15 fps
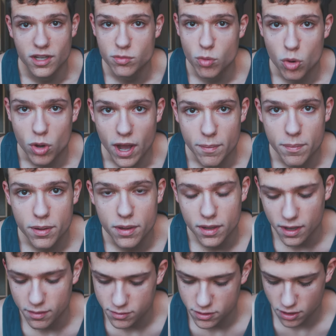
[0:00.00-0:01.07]
I just woke up,
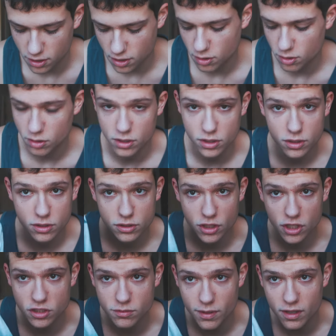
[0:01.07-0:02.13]
I'm just gonna go
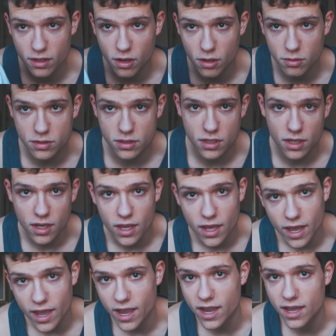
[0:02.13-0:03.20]
change my clothes
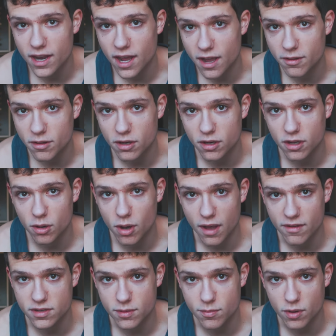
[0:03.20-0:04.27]
and I'm gonna go
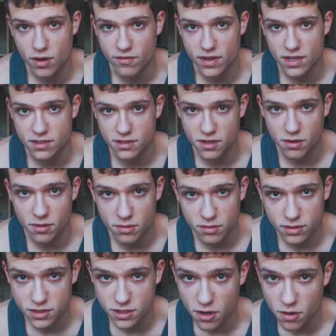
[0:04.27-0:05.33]
have some breakfast, so
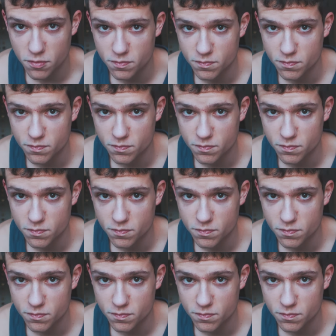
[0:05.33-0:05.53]
let's go.